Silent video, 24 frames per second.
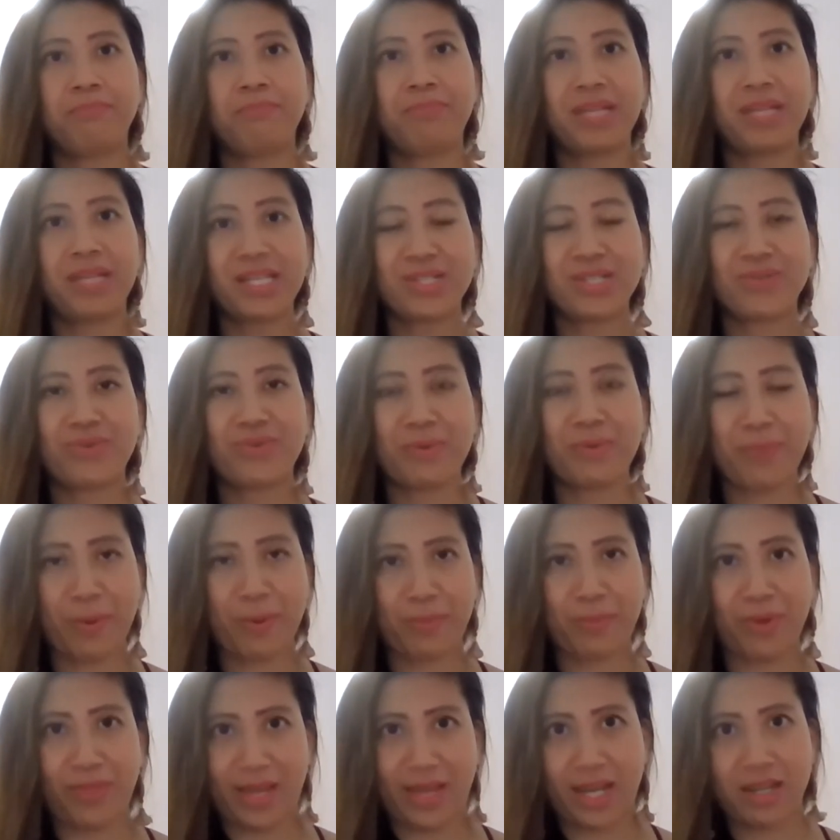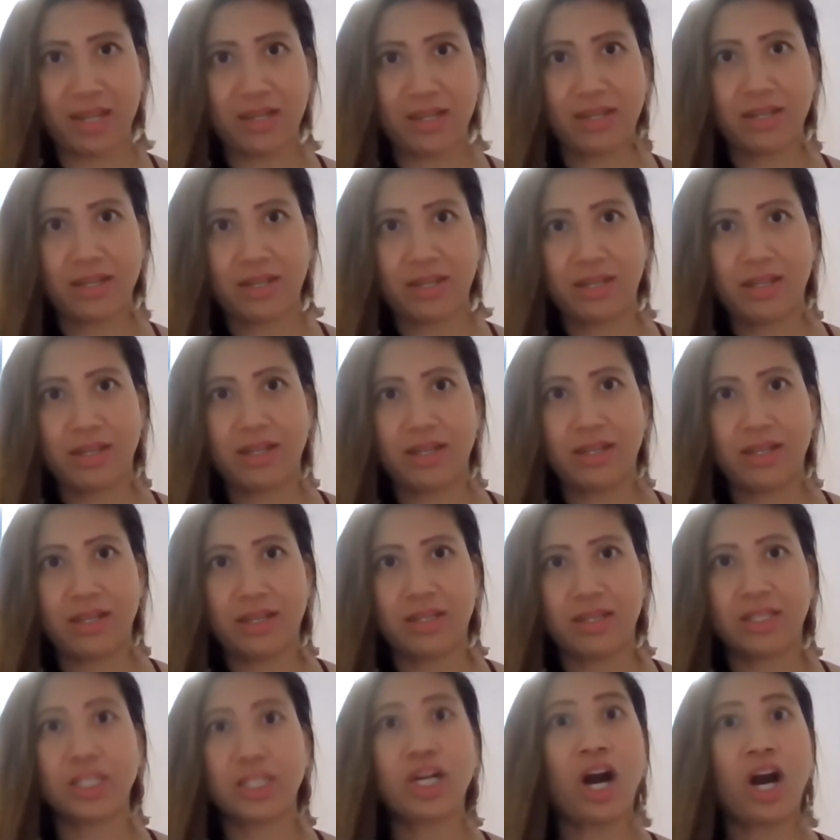Please remember that.
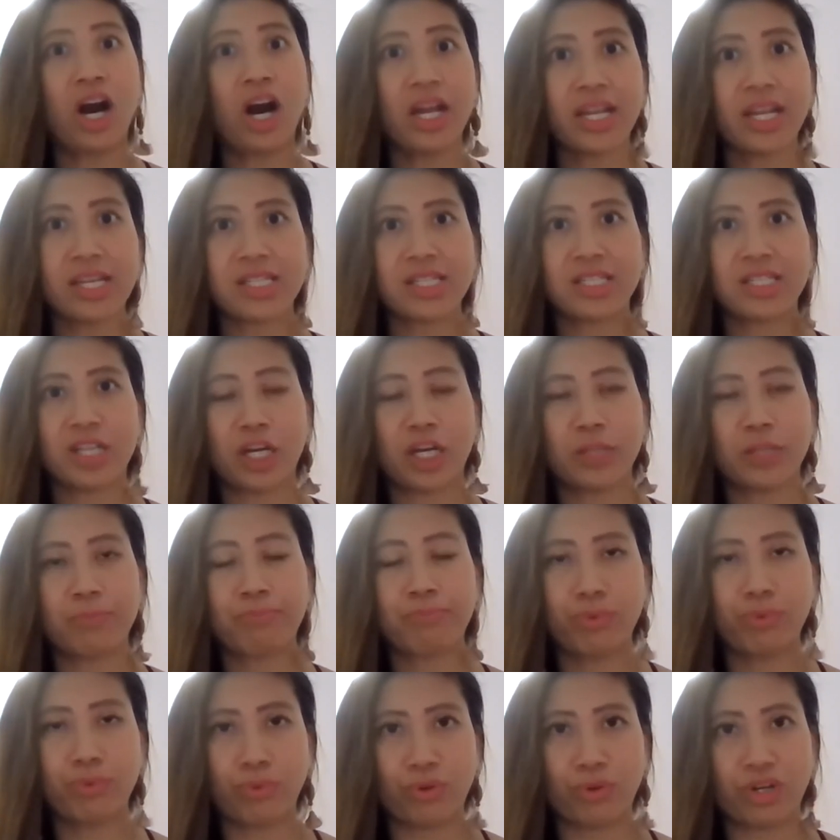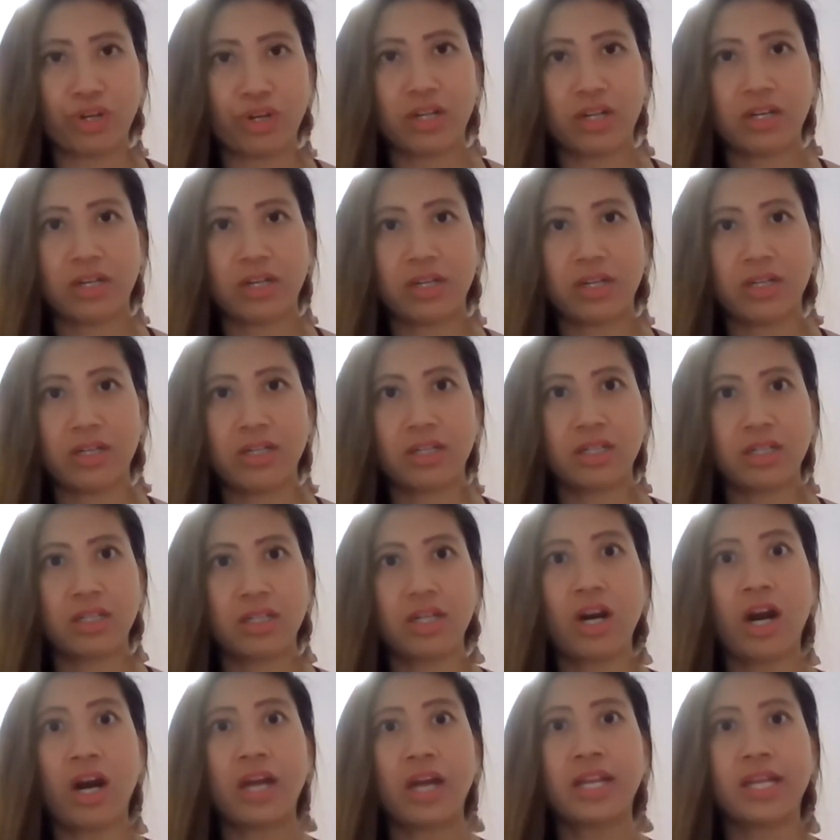God is not poor.
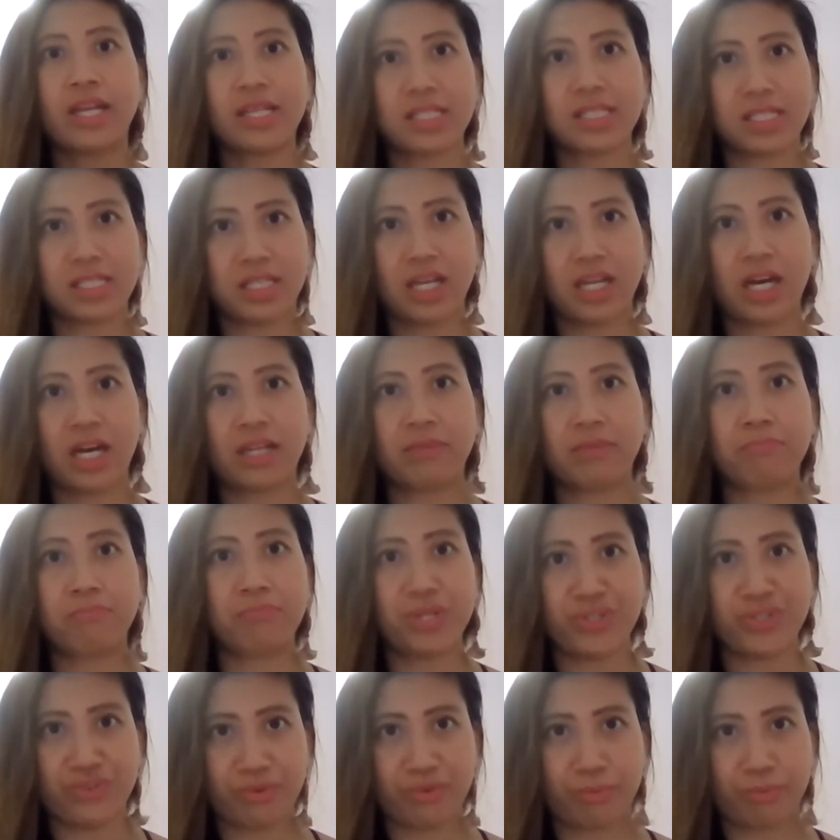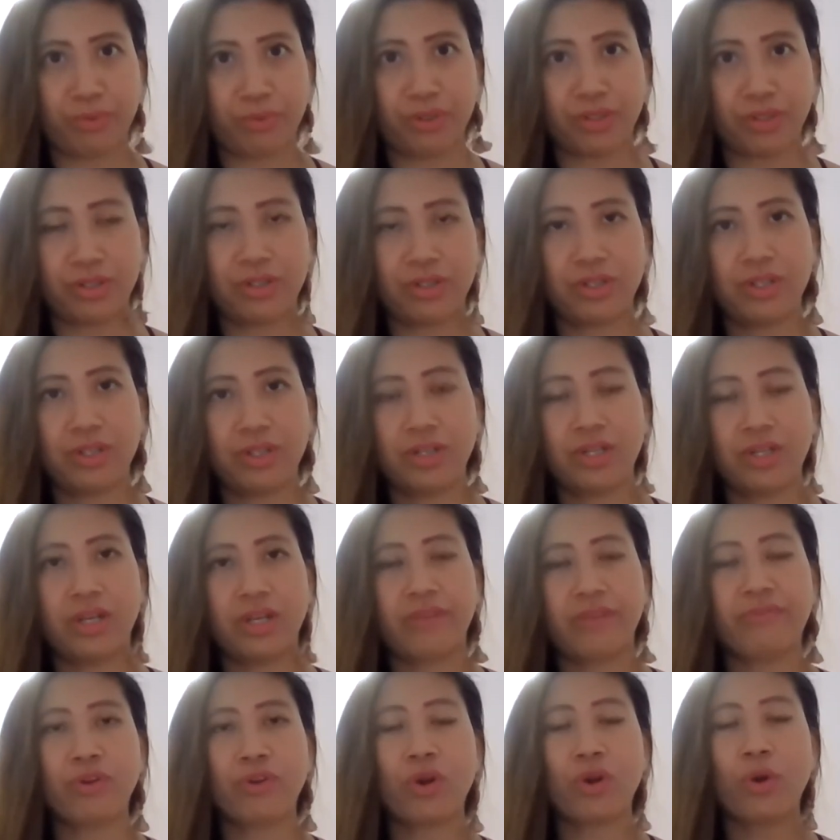God is not miserable.
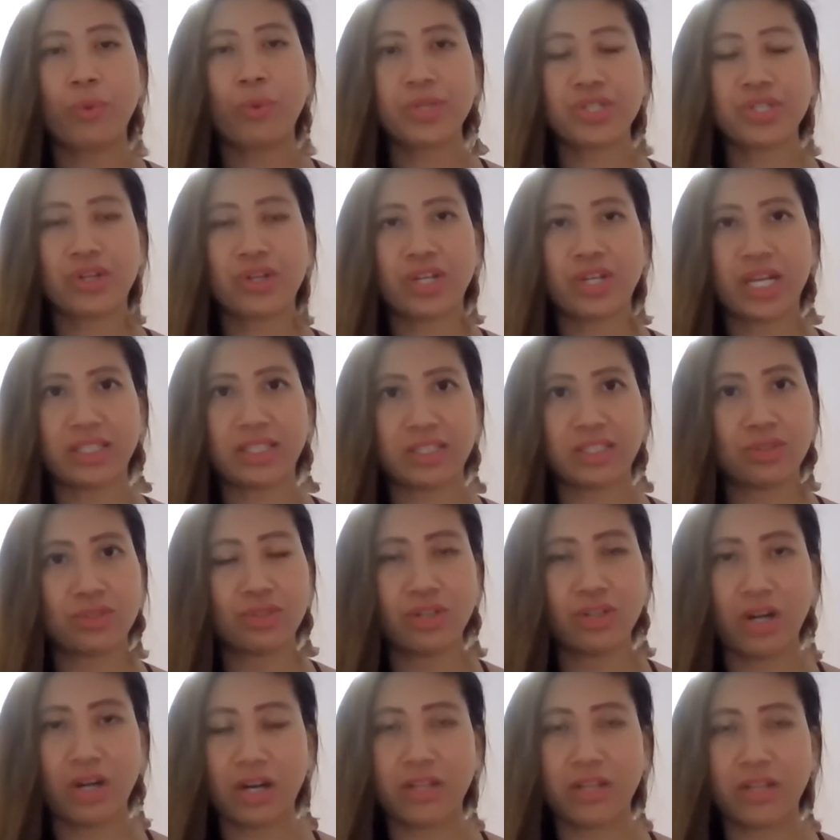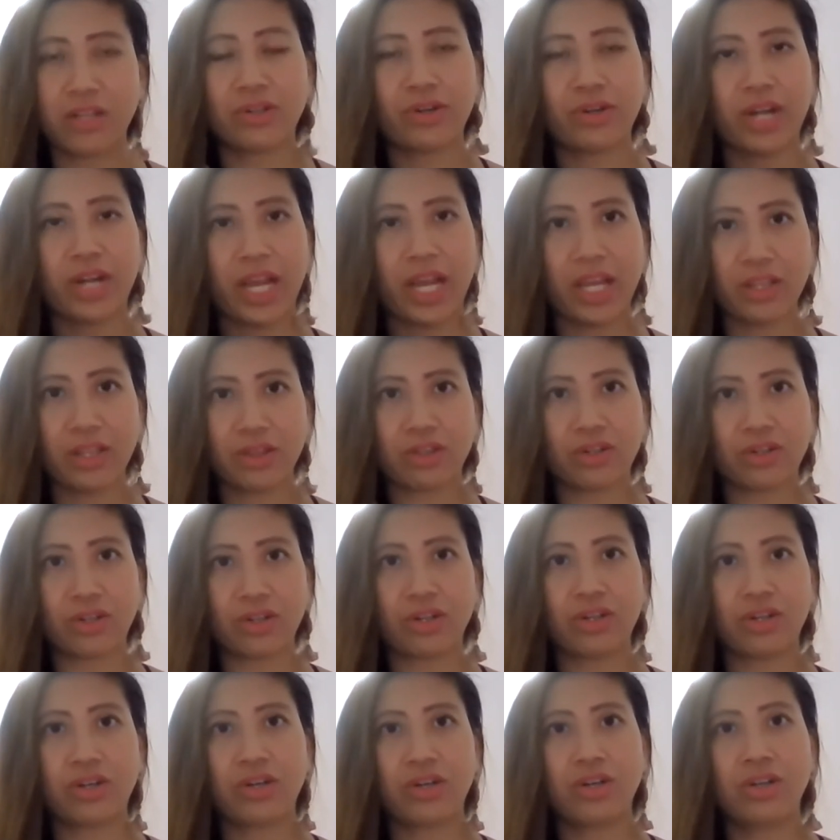If you're always connected to God,
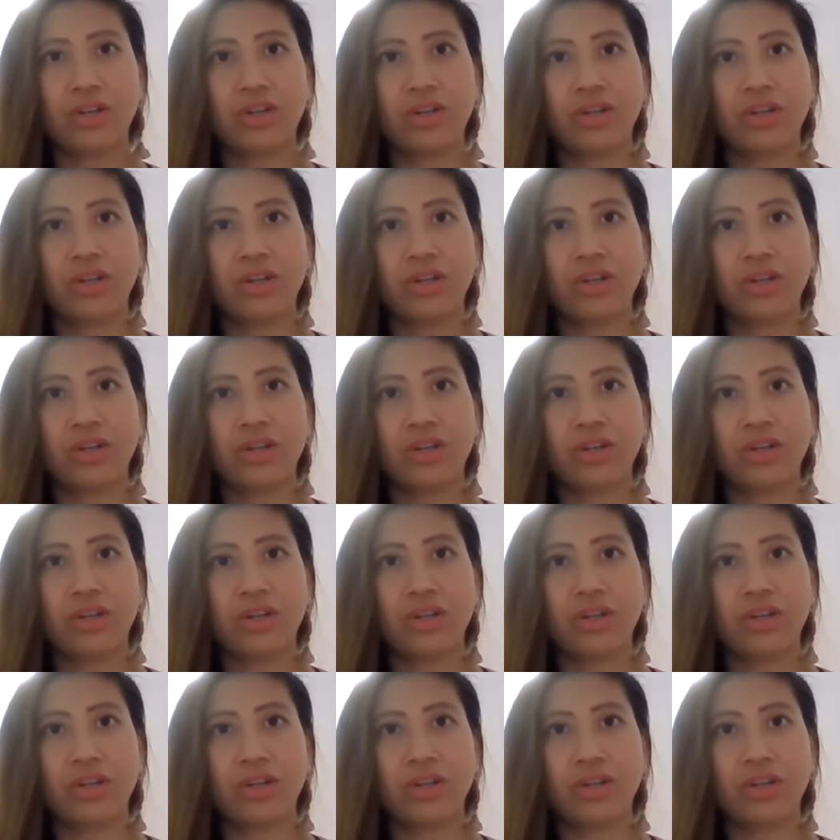Creator,